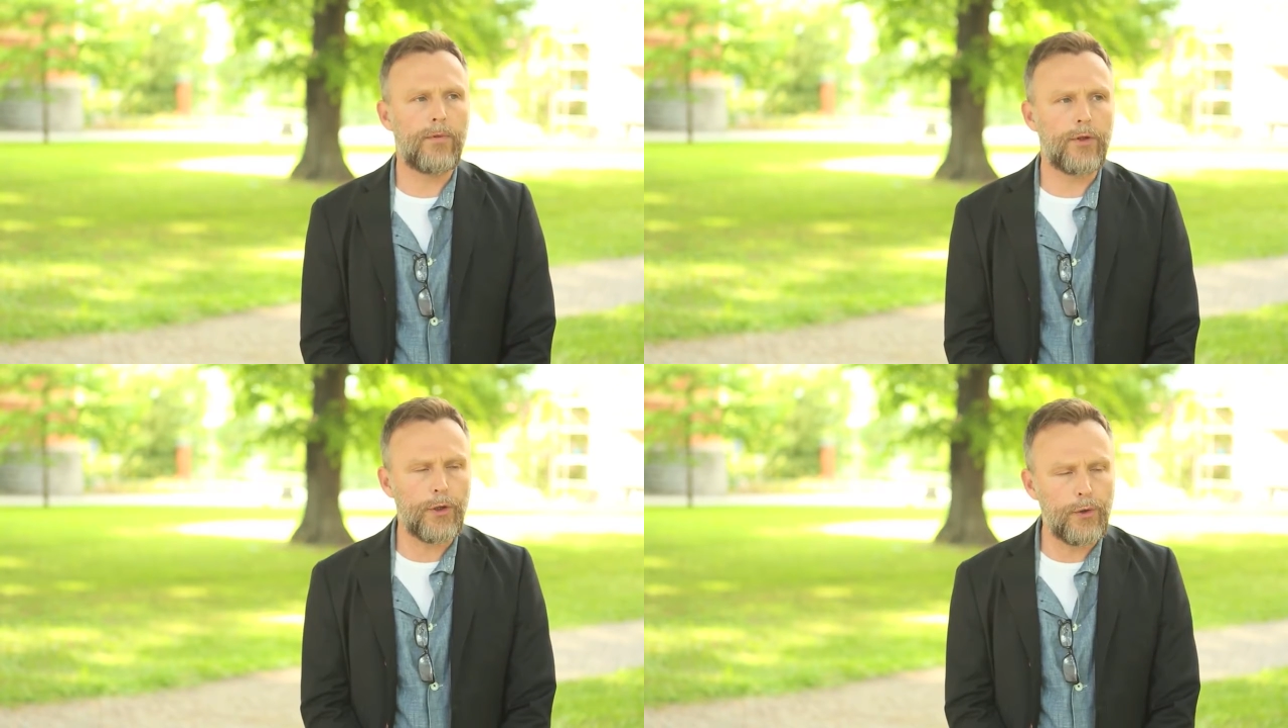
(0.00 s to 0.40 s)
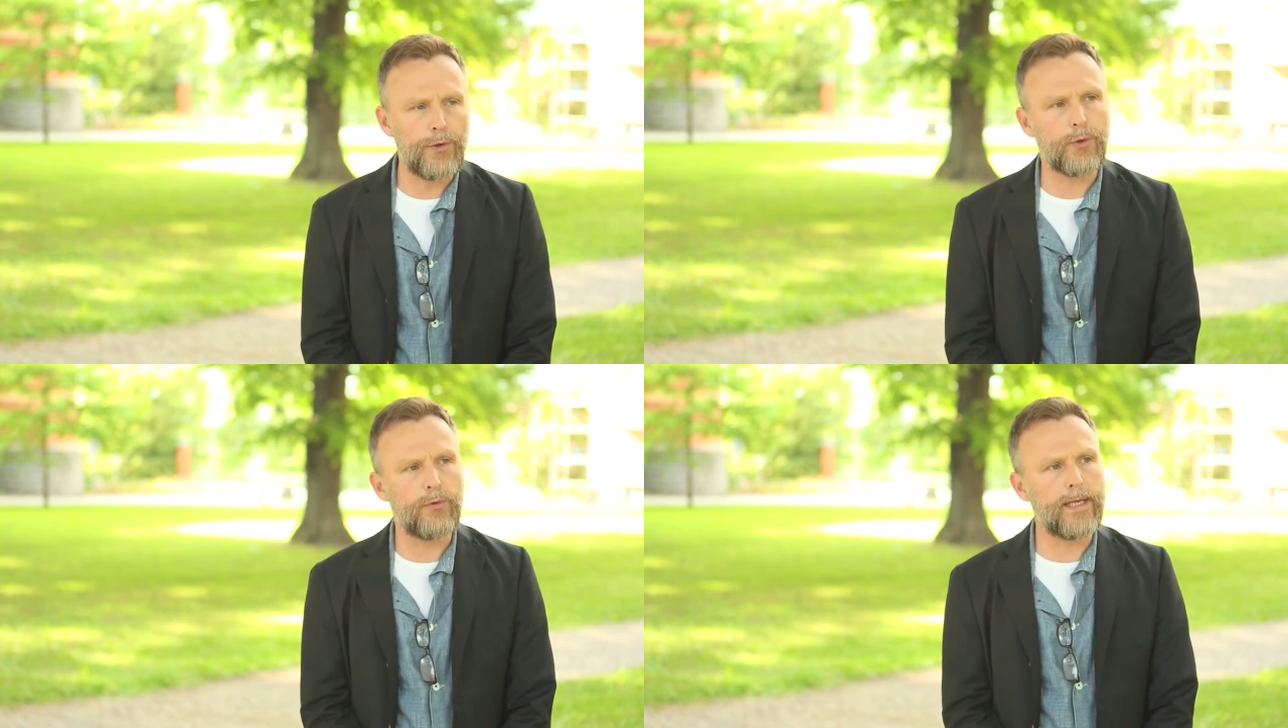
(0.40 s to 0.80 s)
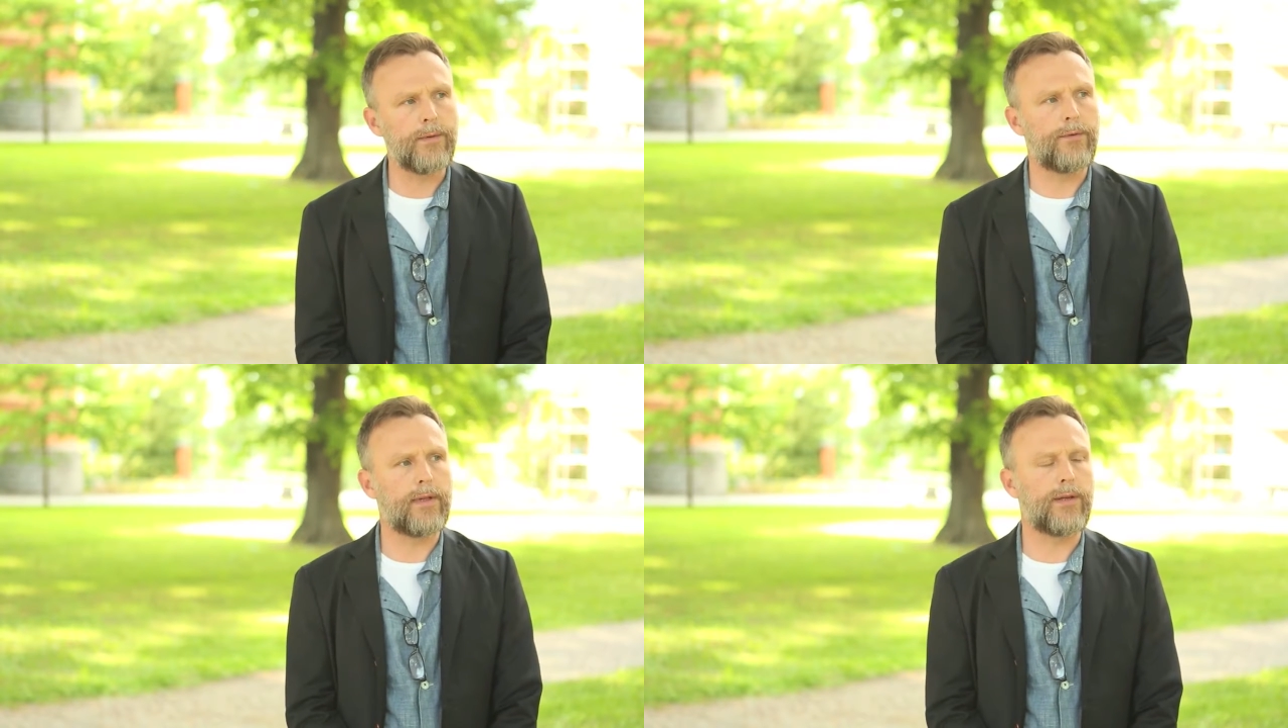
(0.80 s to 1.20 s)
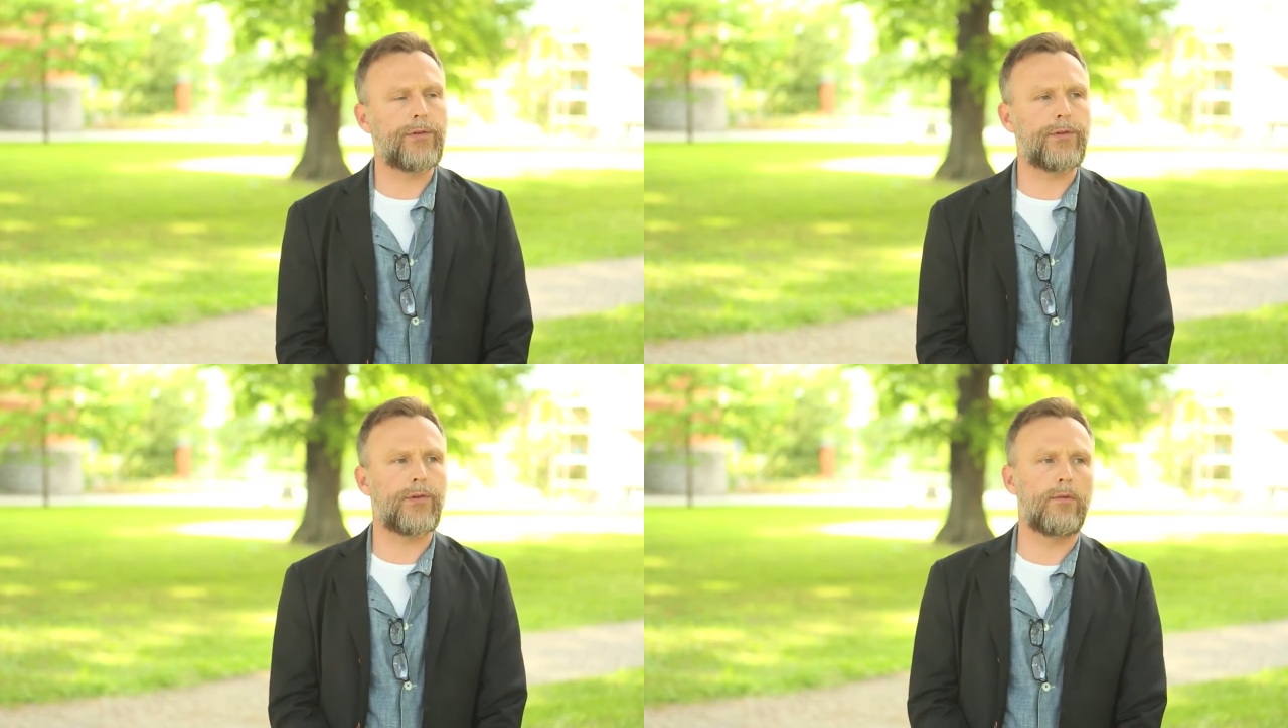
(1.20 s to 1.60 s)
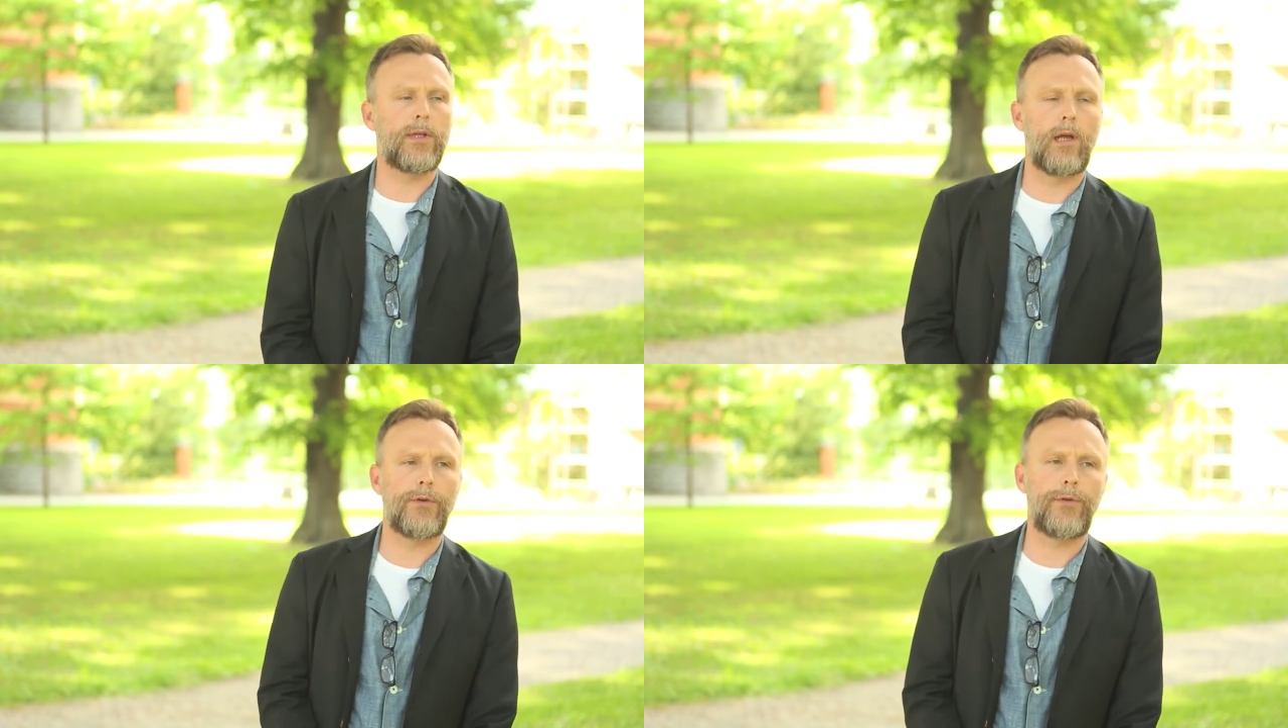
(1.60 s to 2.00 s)
The usual reason for this over
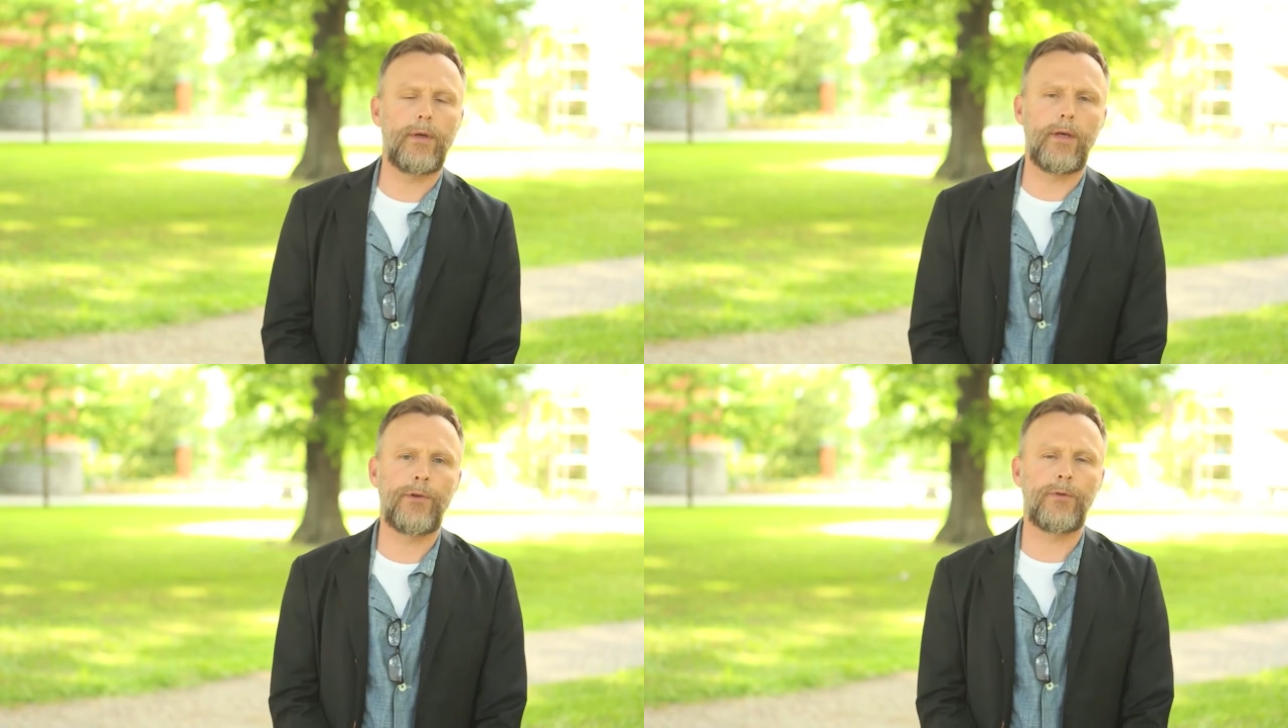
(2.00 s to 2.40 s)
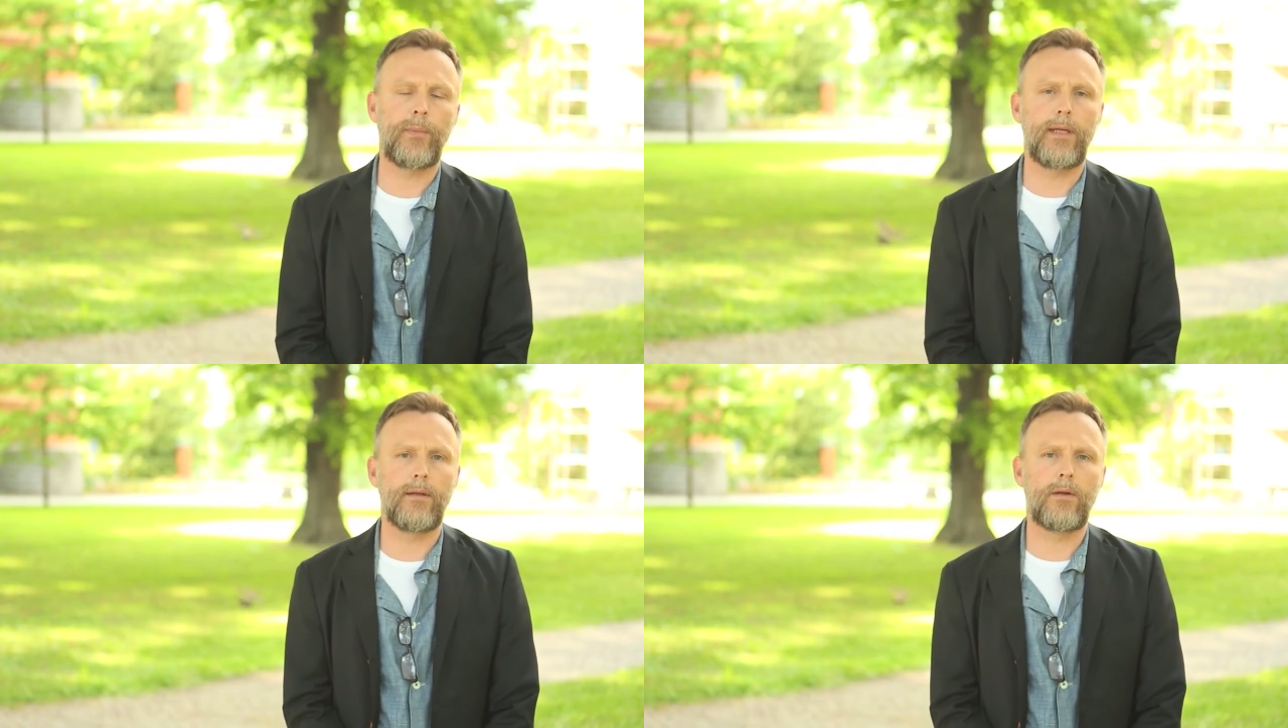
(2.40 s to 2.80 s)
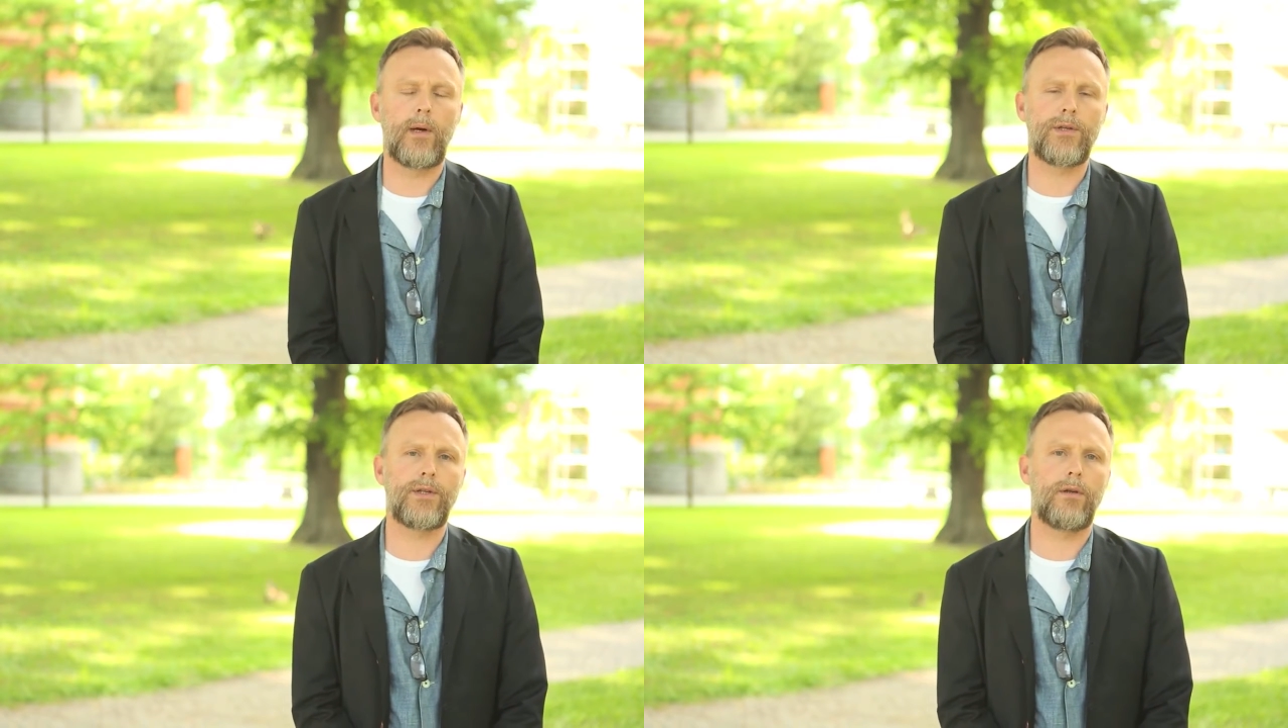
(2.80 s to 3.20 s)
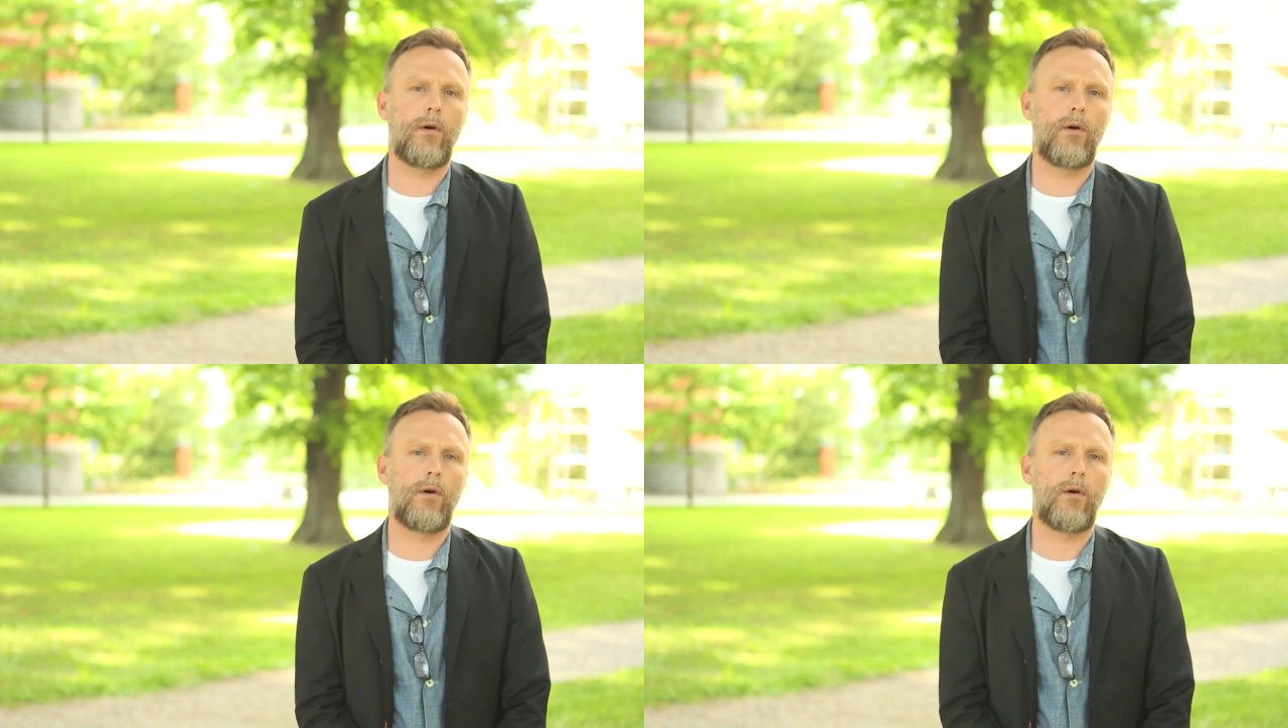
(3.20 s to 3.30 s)
the last few years has been the question